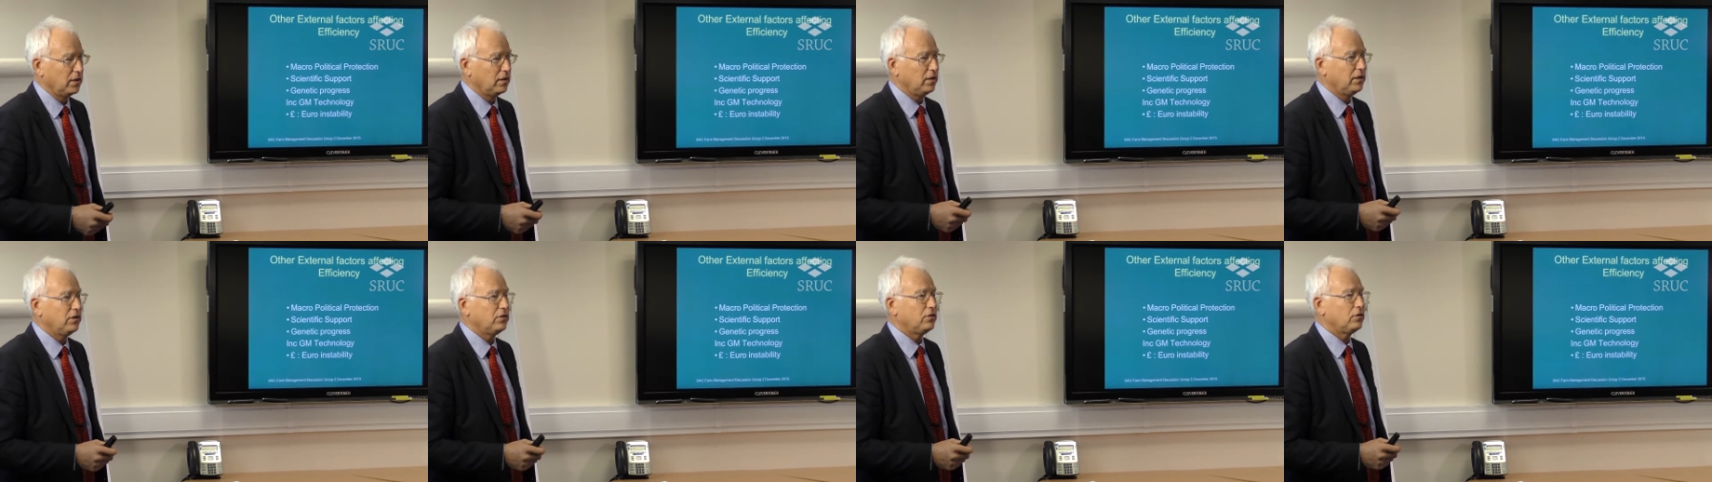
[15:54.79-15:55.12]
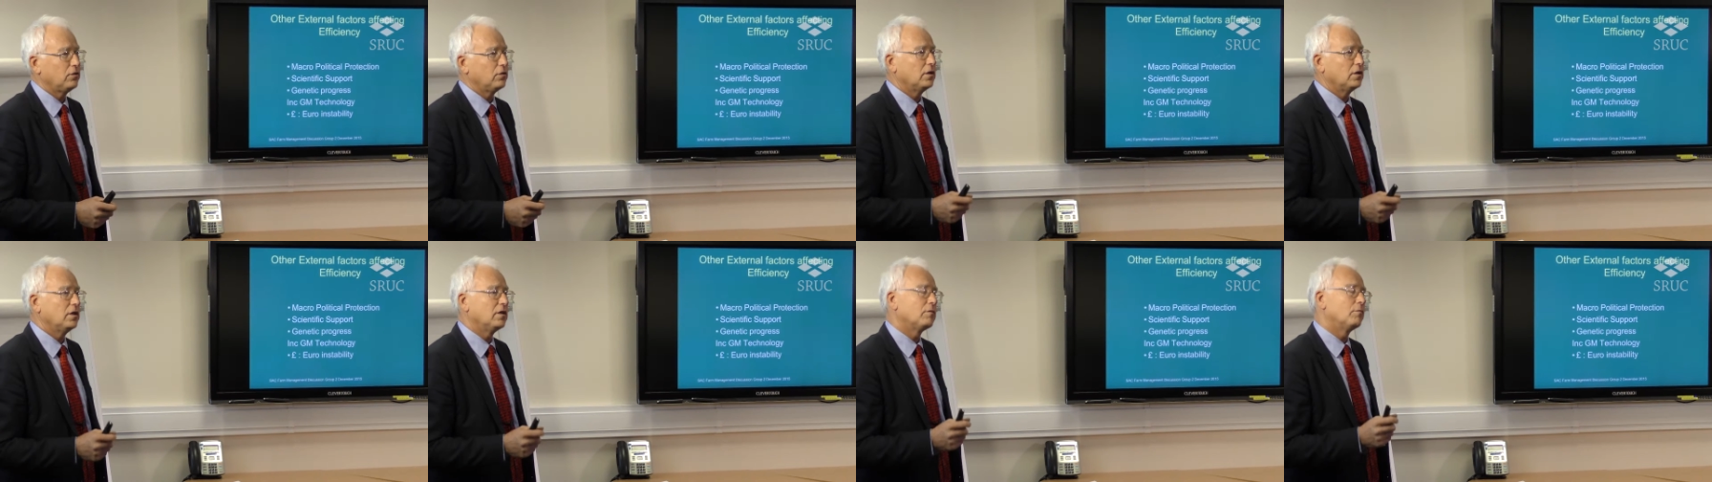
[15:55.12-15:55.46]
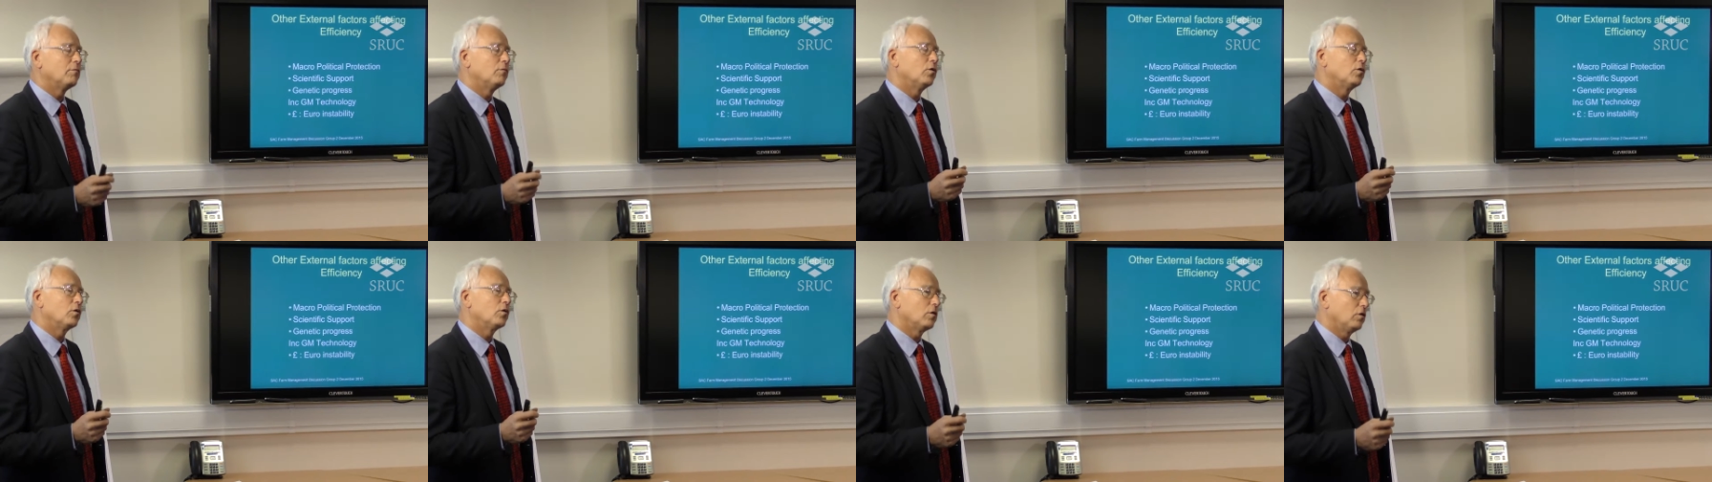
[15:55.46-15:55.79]
At least you, it's
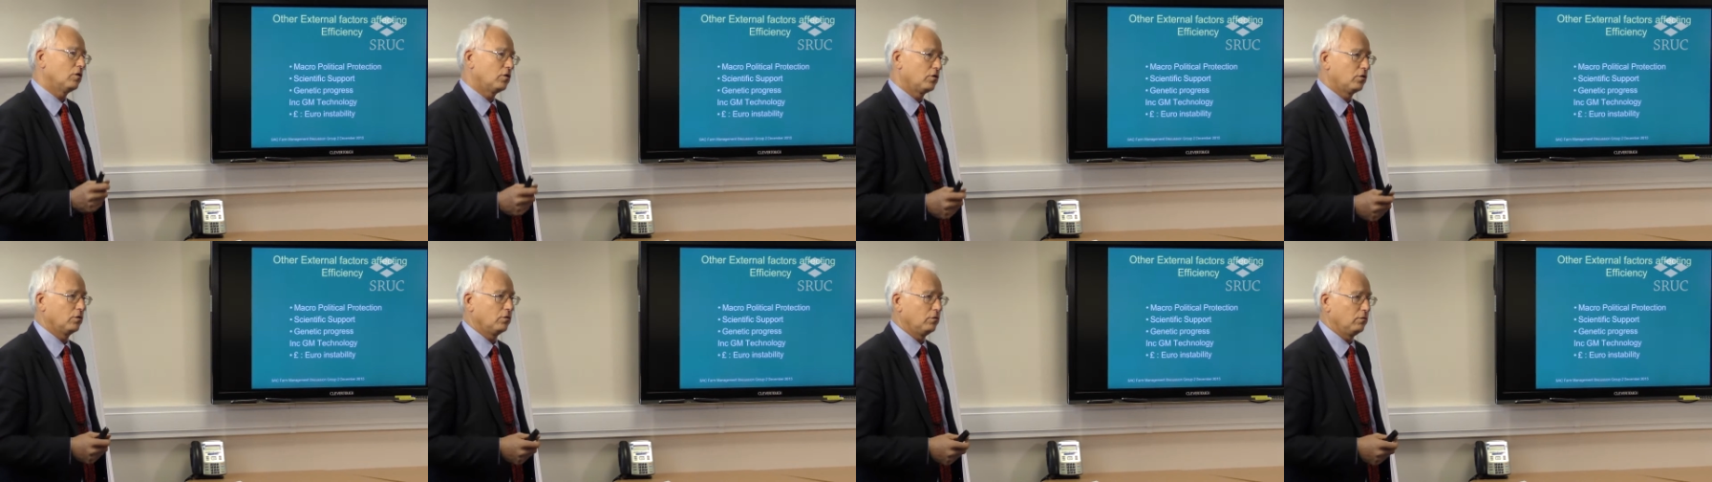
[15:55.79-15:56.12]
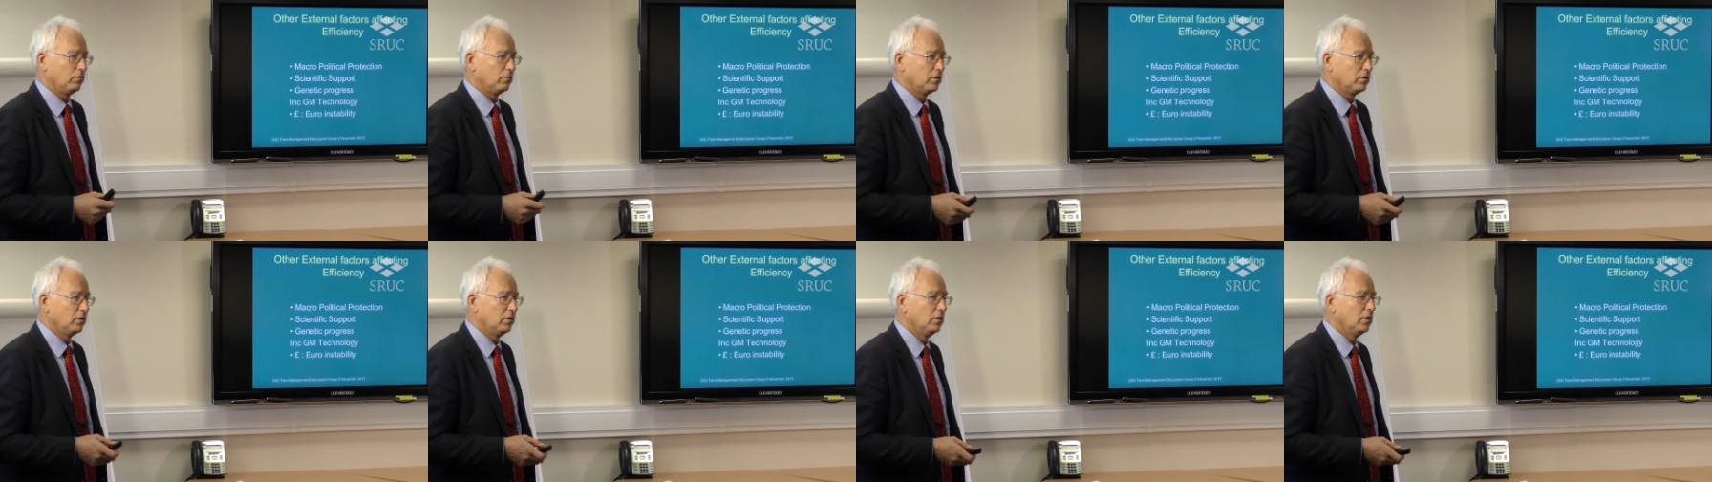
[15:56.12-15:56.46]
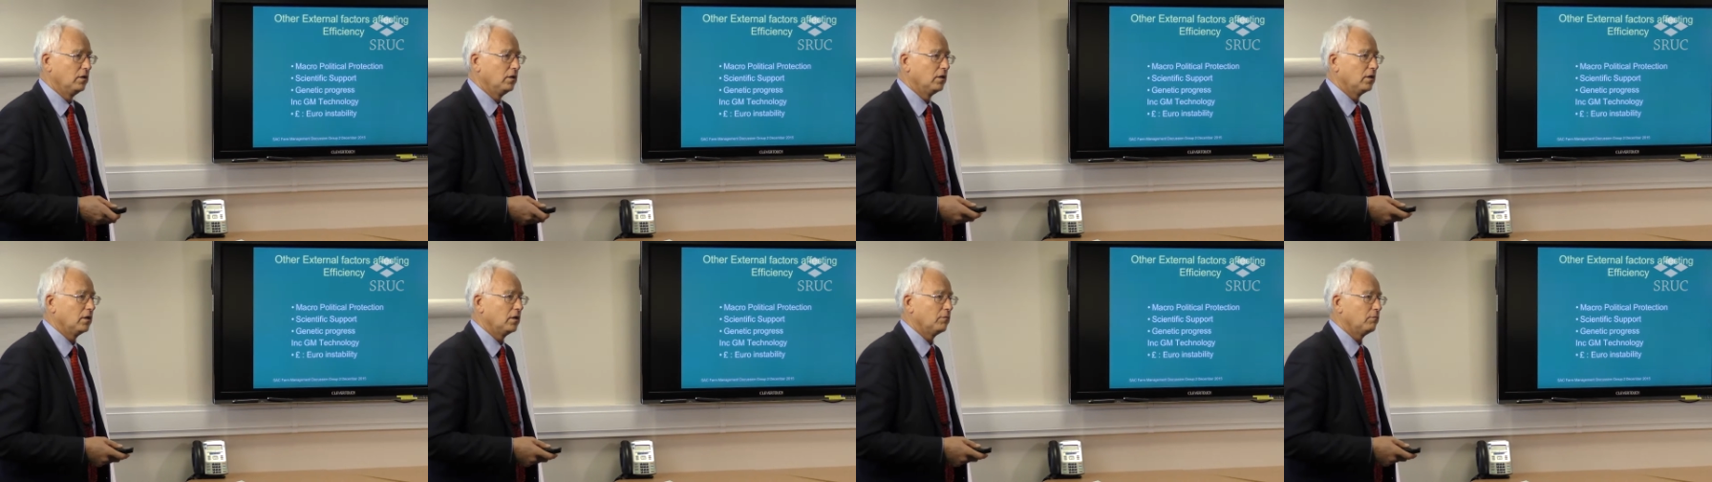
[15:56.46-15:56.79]
more controlled
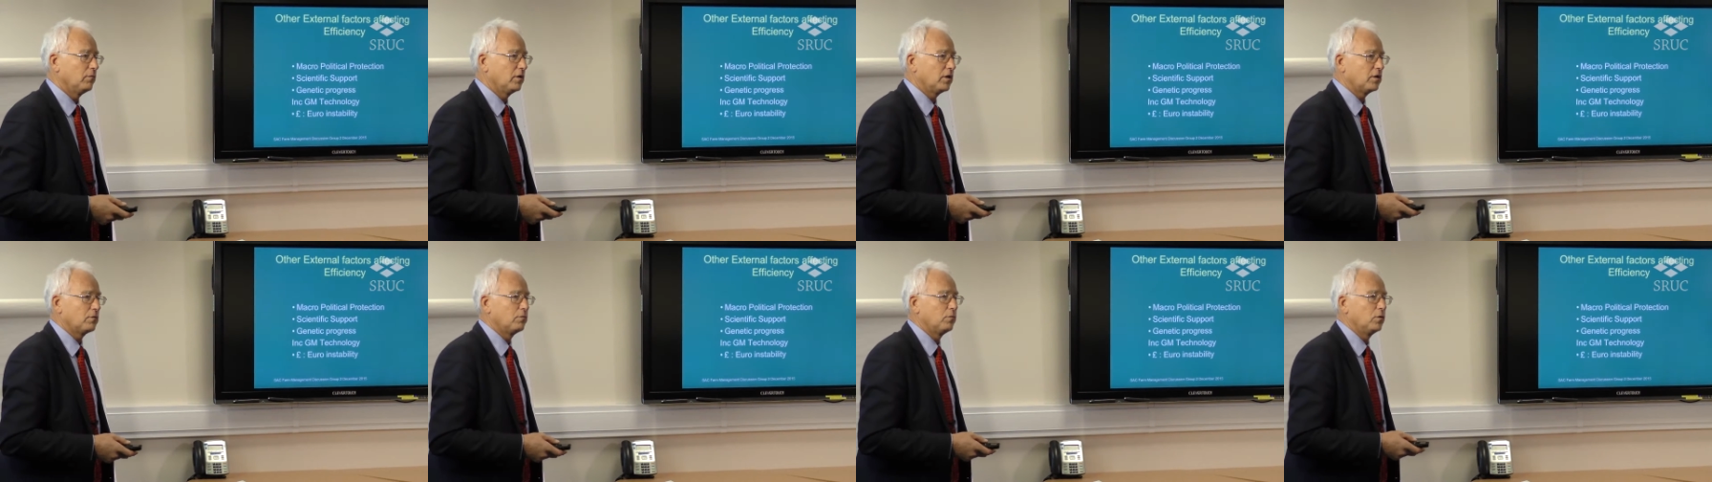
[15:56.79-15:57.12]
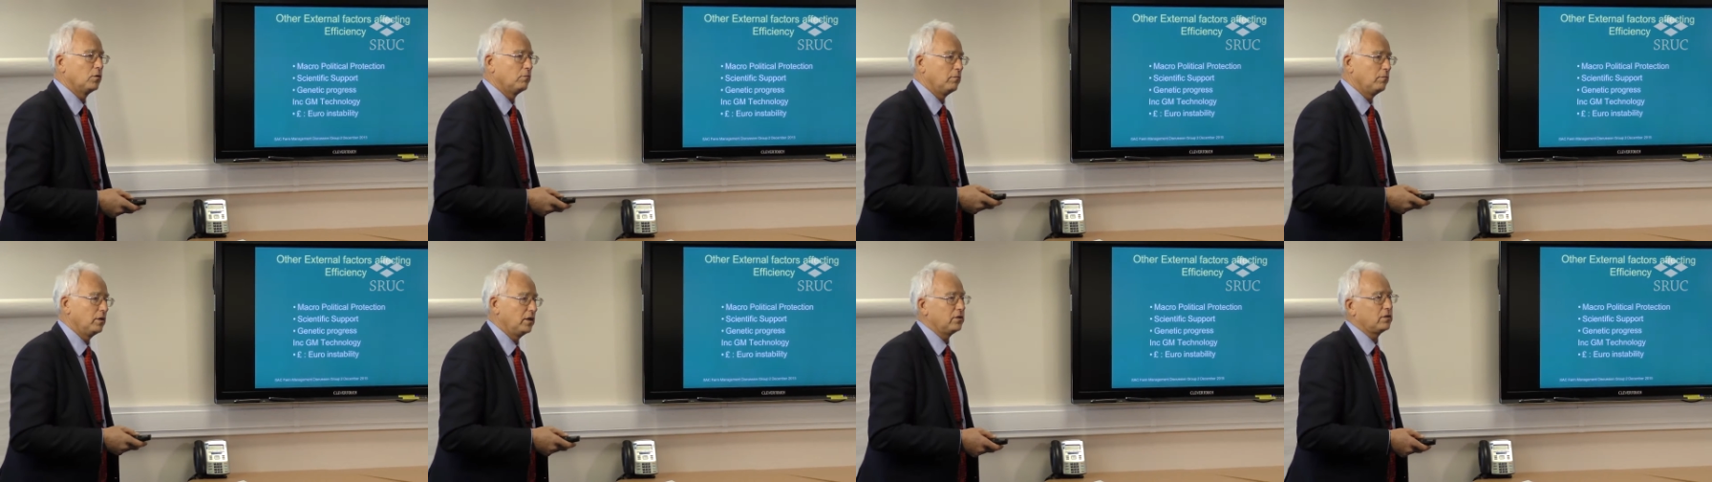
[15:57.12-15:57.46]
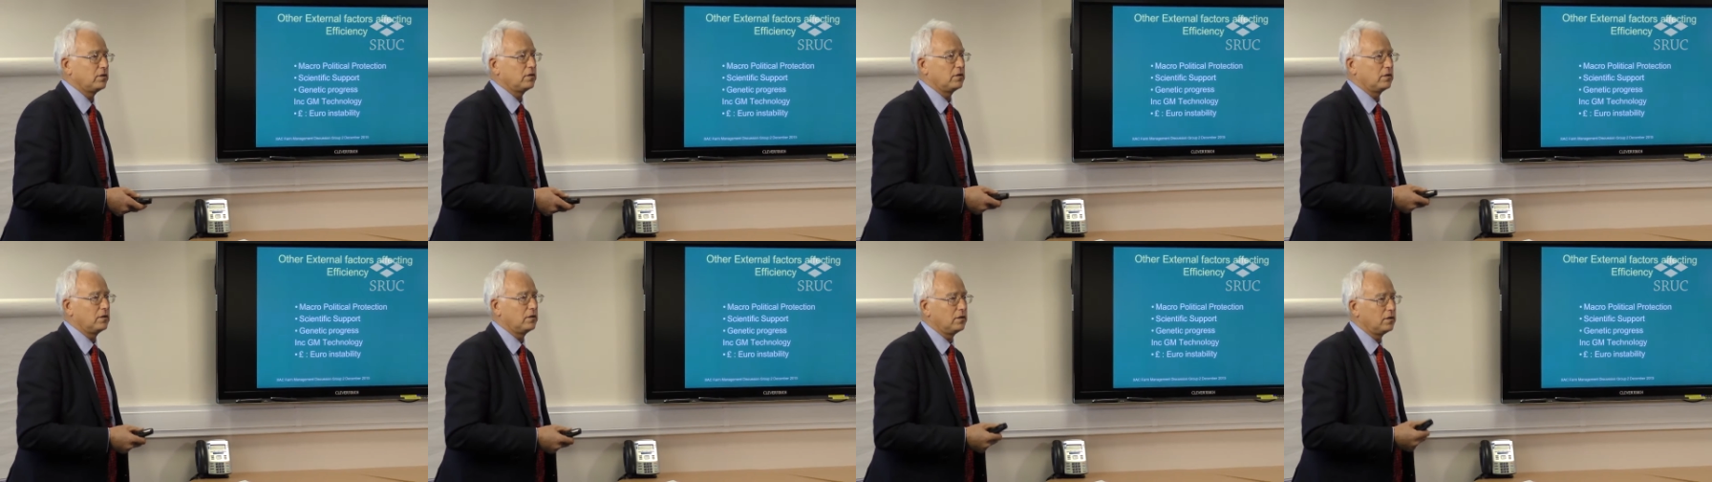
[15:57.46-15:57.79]
and much more
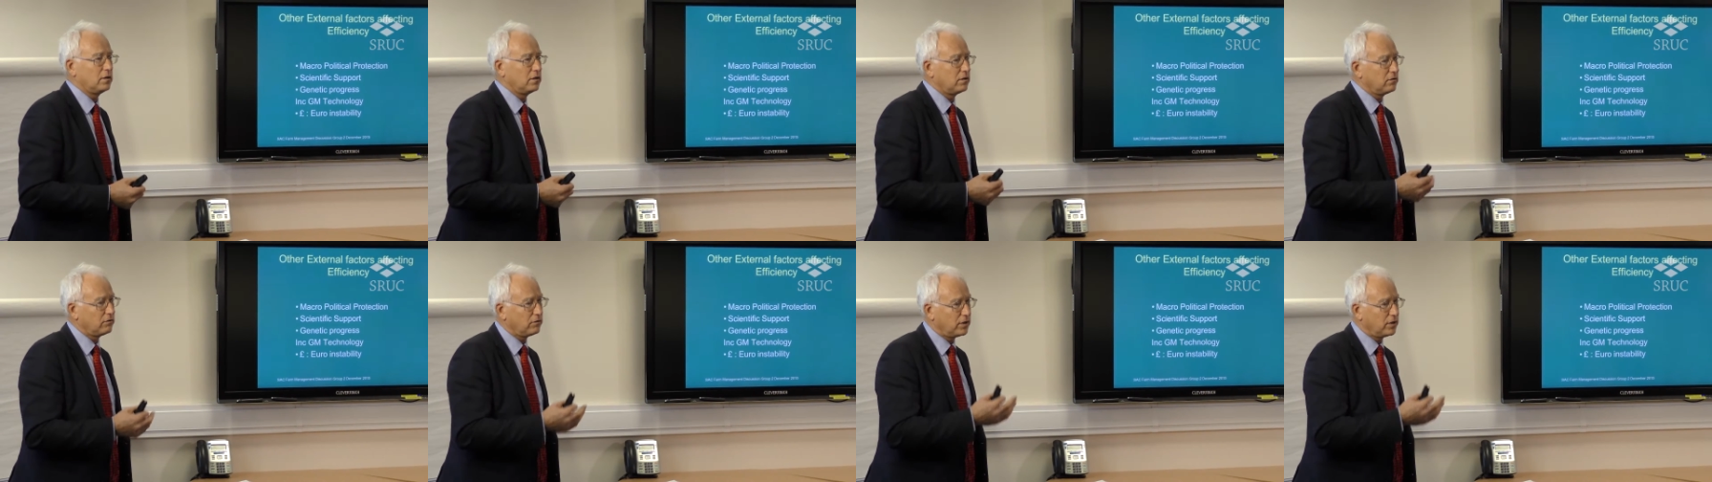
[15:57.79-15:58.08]
measured than the